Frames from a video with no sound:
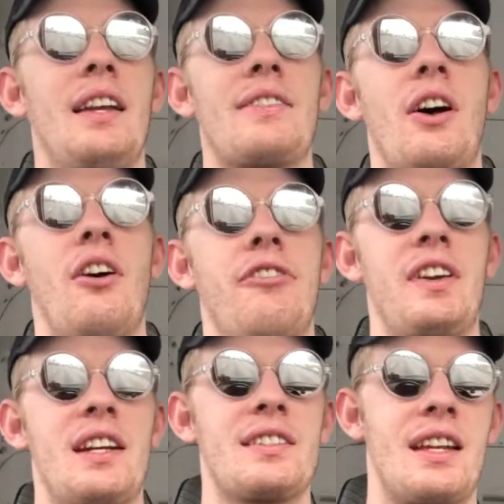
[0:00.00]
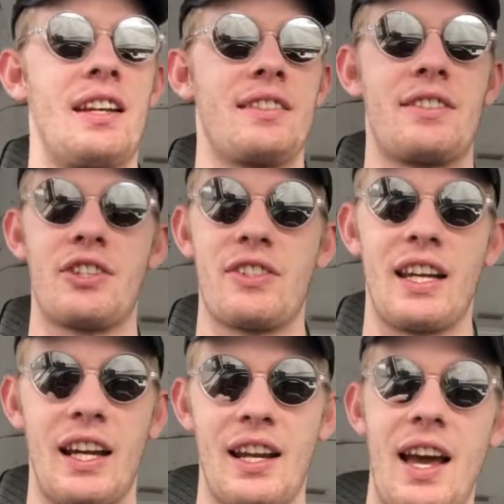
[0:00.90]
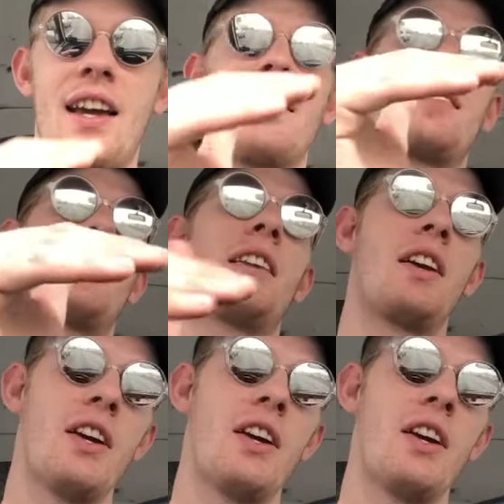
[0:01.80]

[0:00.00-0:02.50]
it's all fixed, and it's just like a nice